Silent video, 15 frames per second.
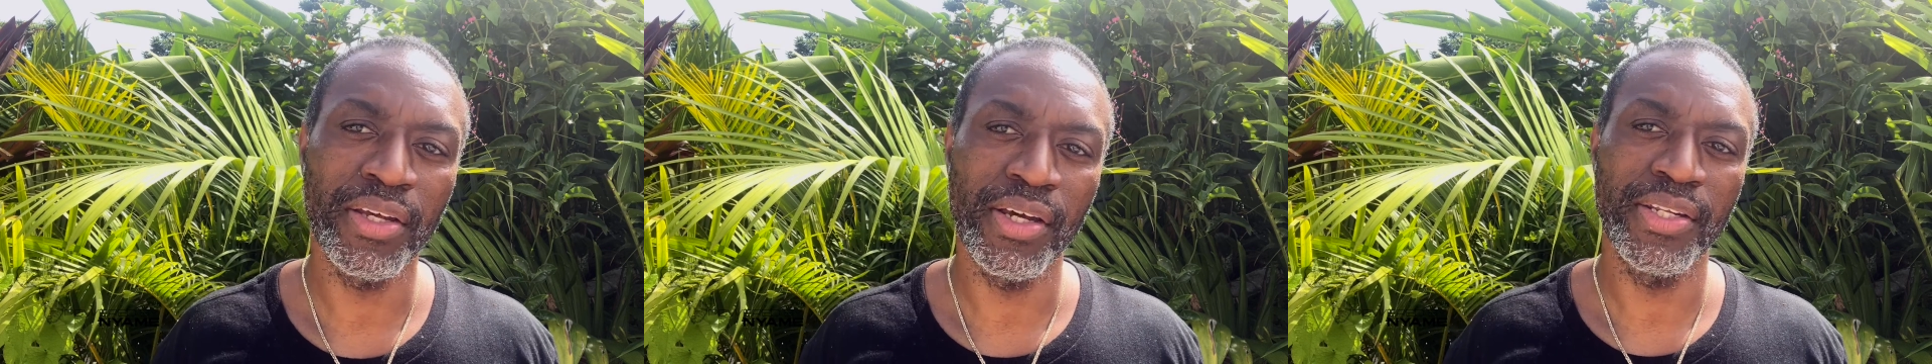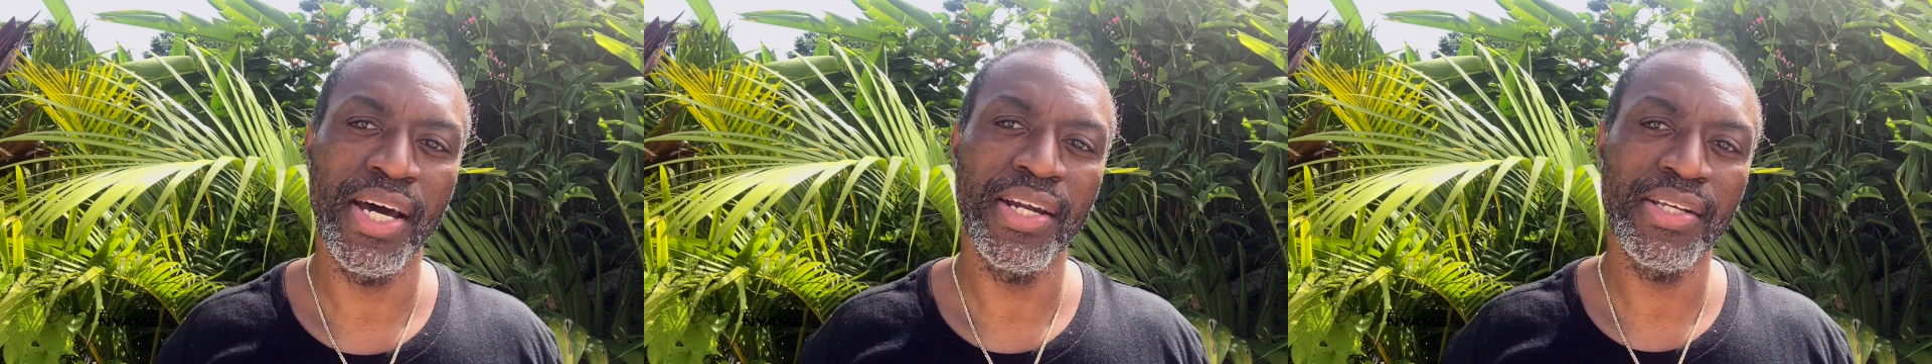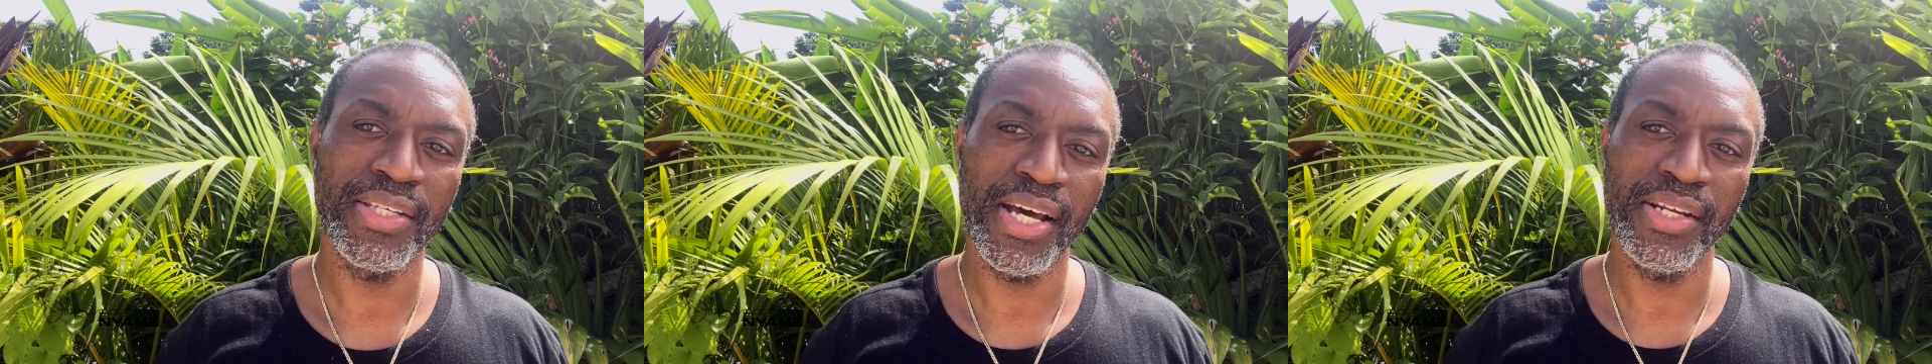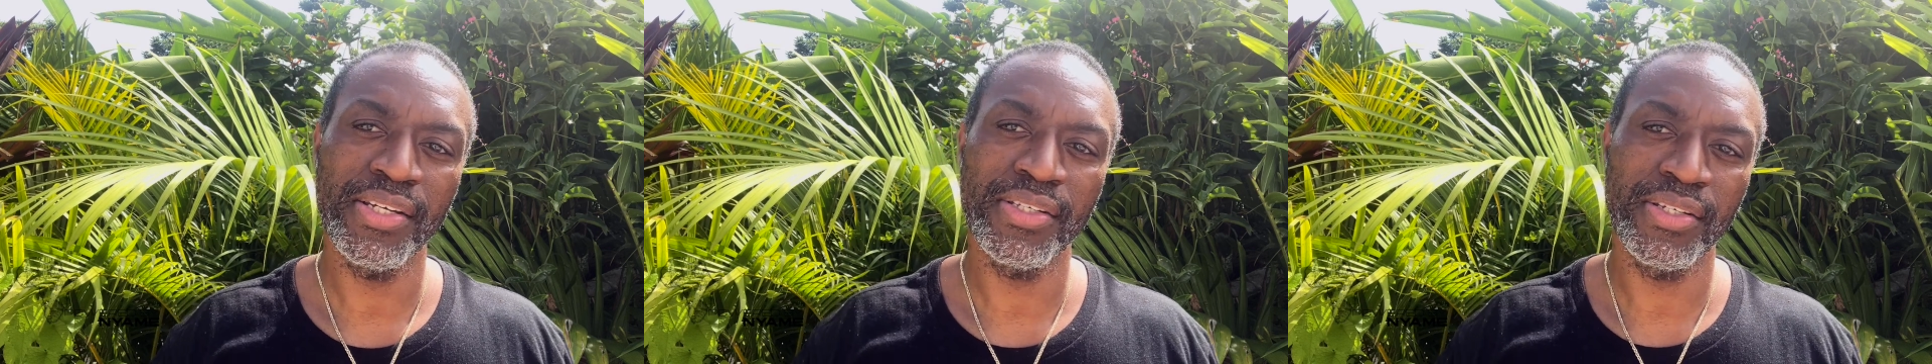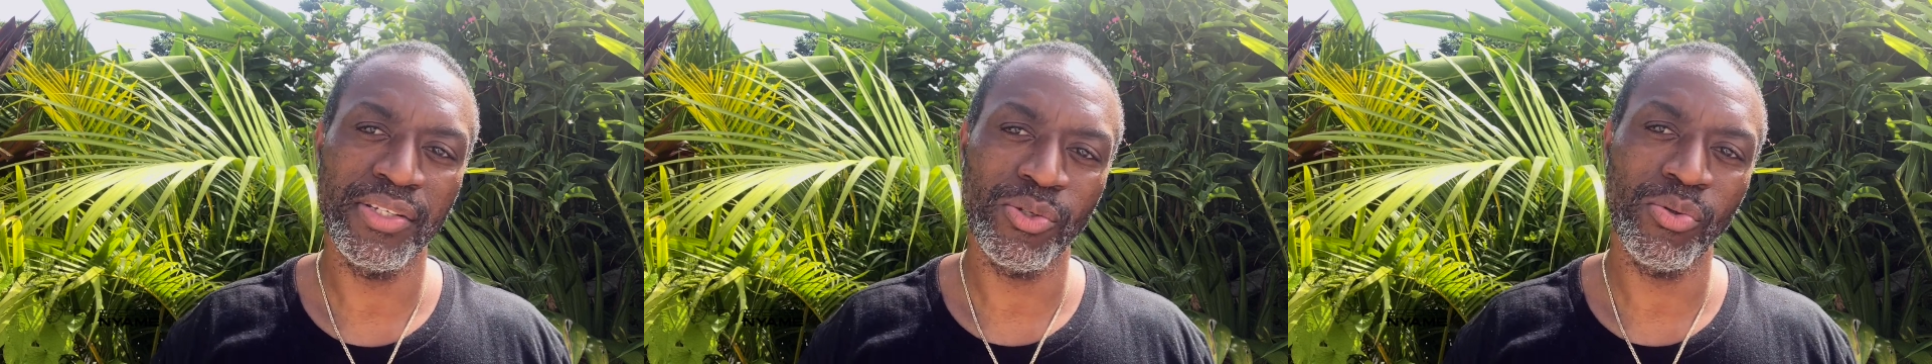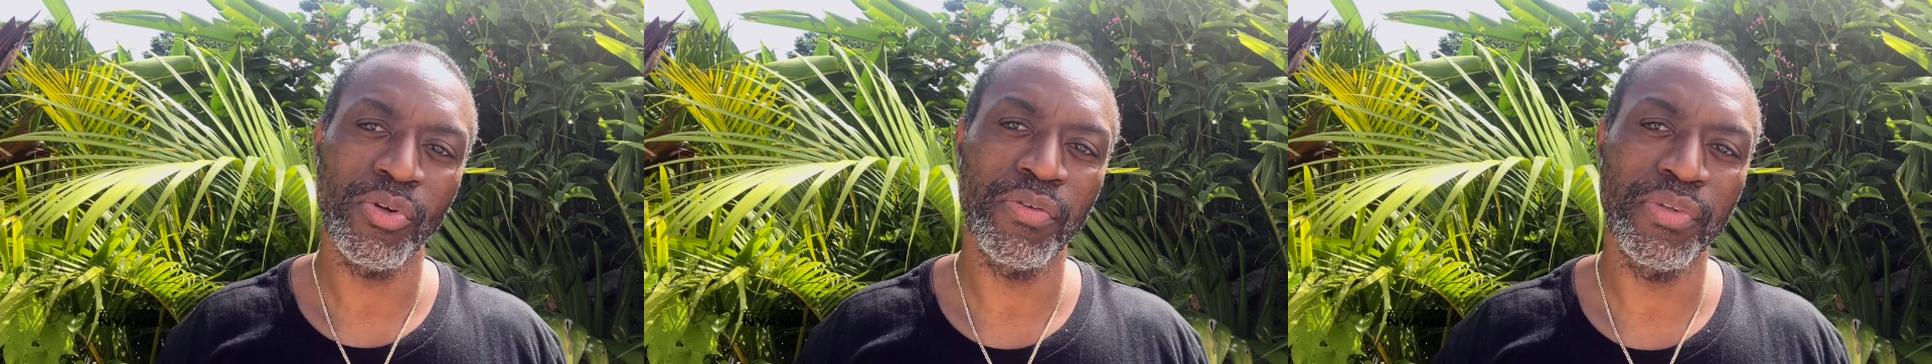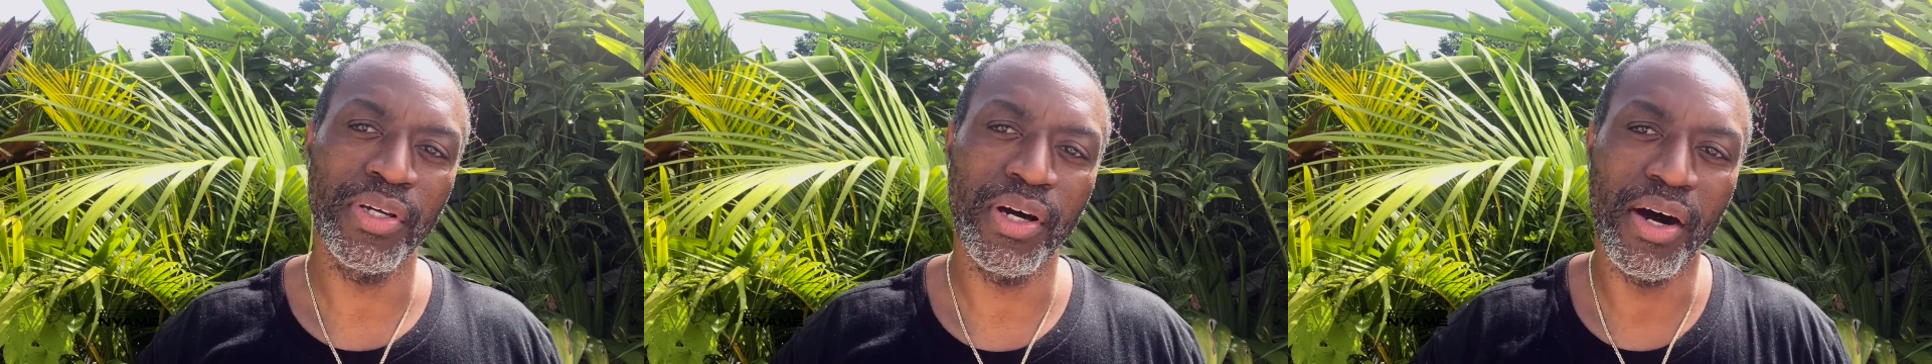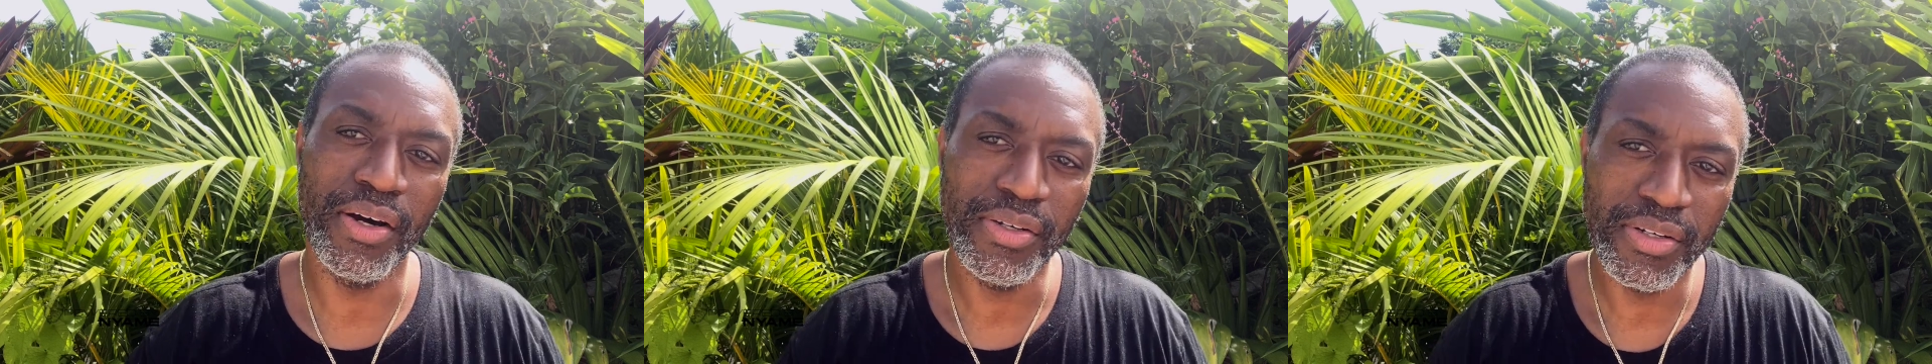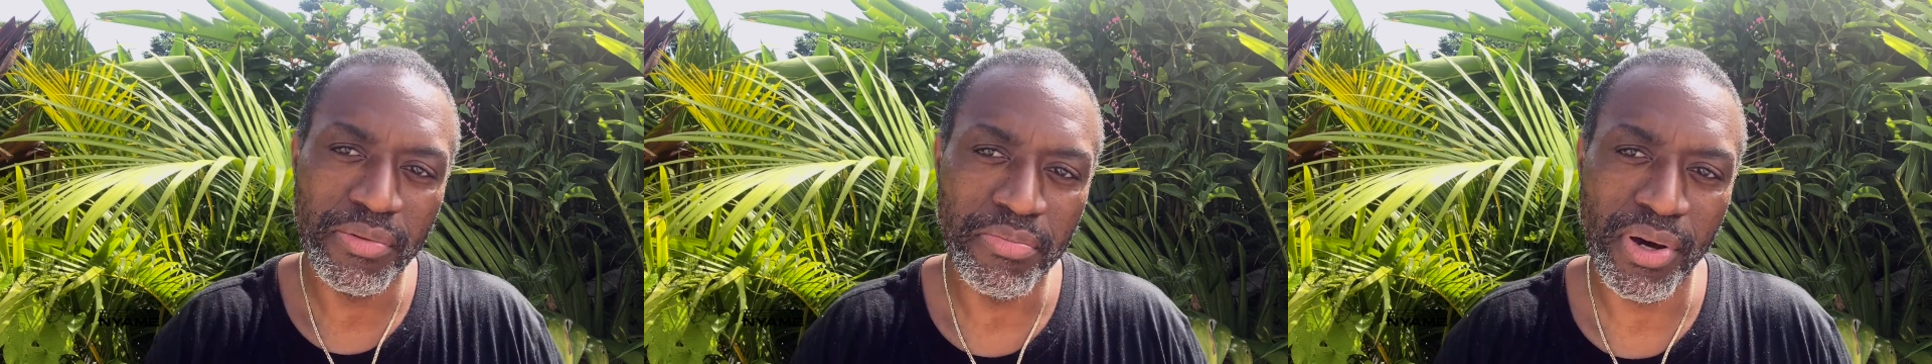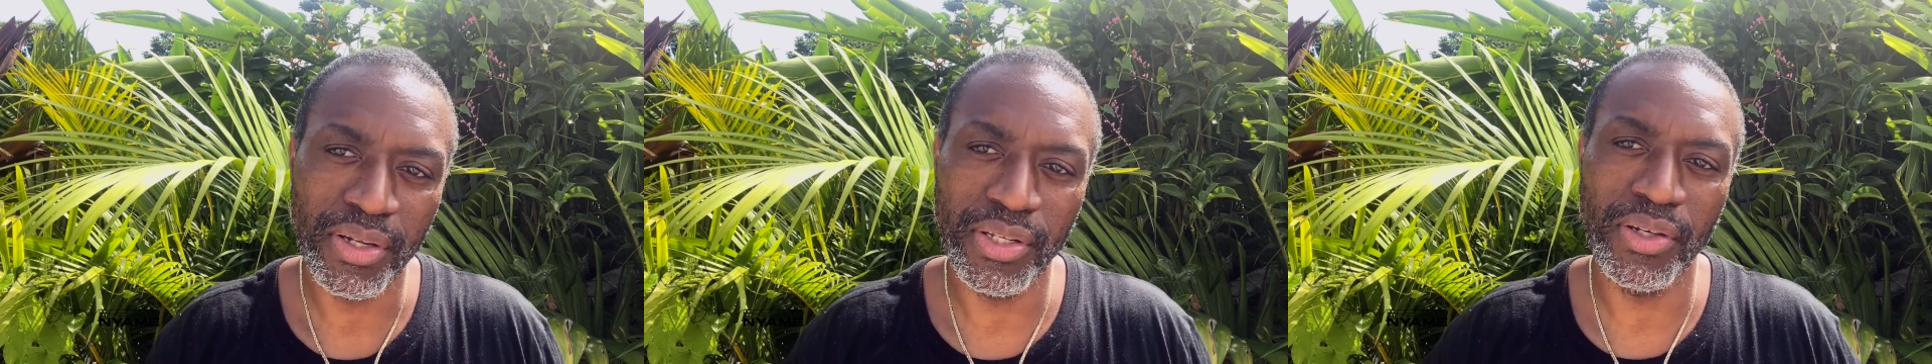and that is the sort of the
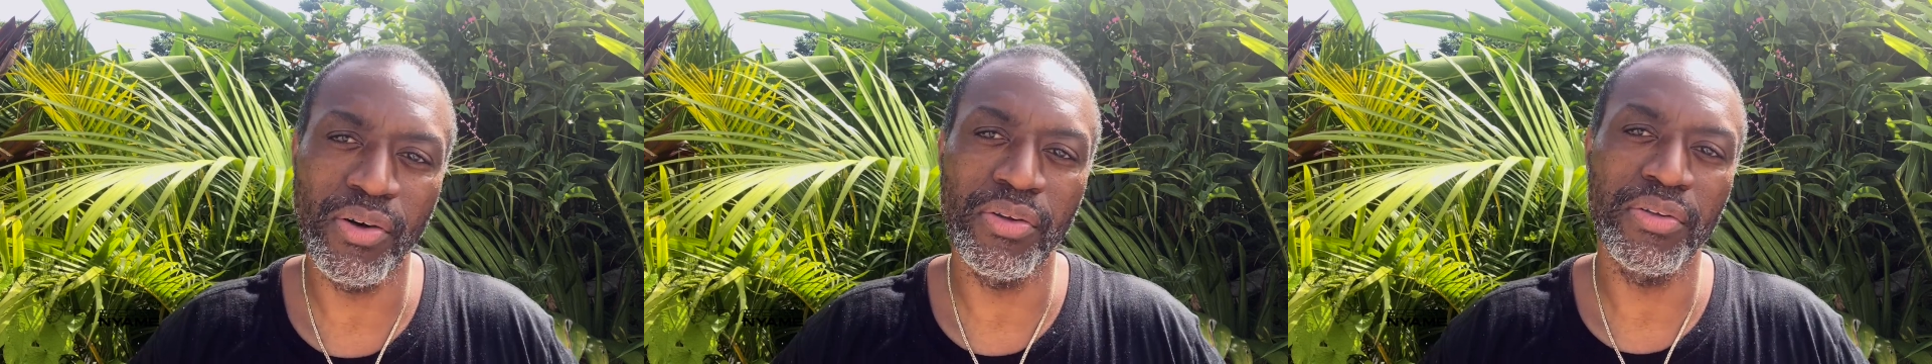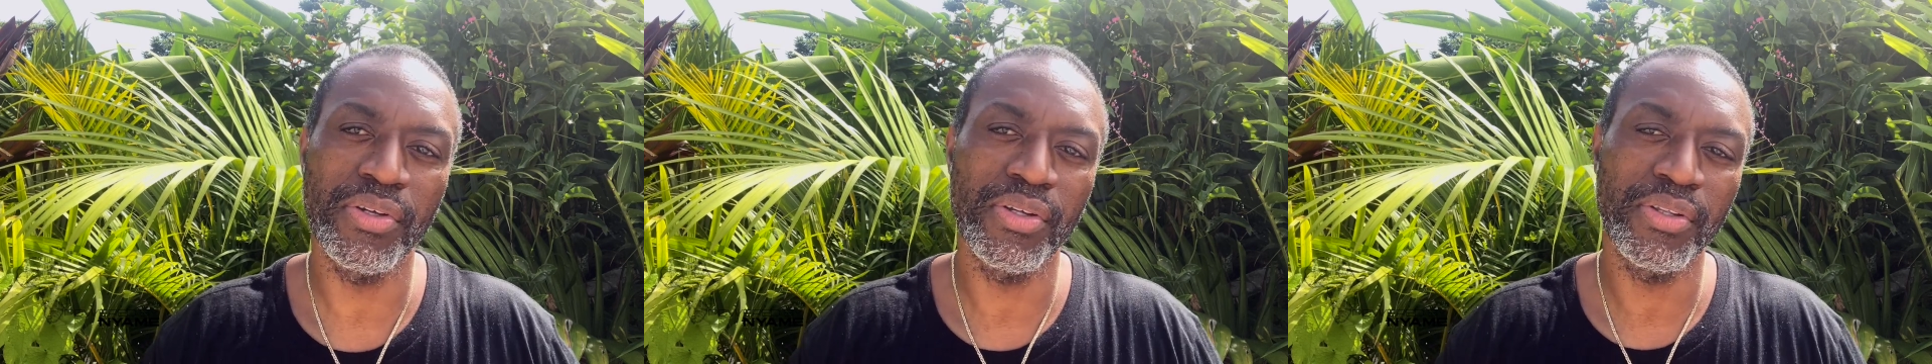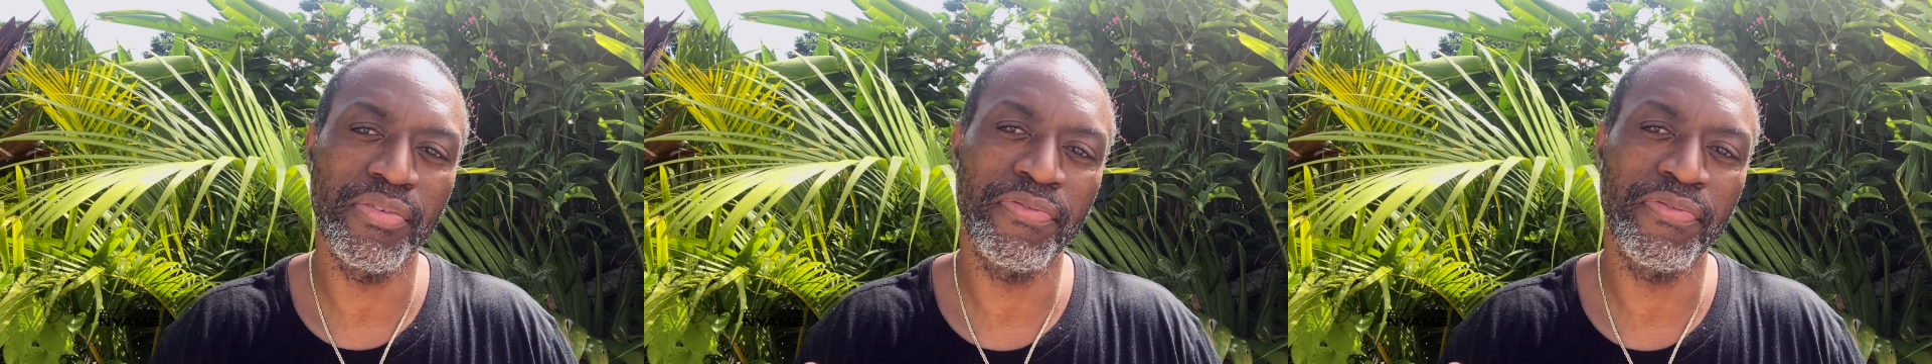underbelly or the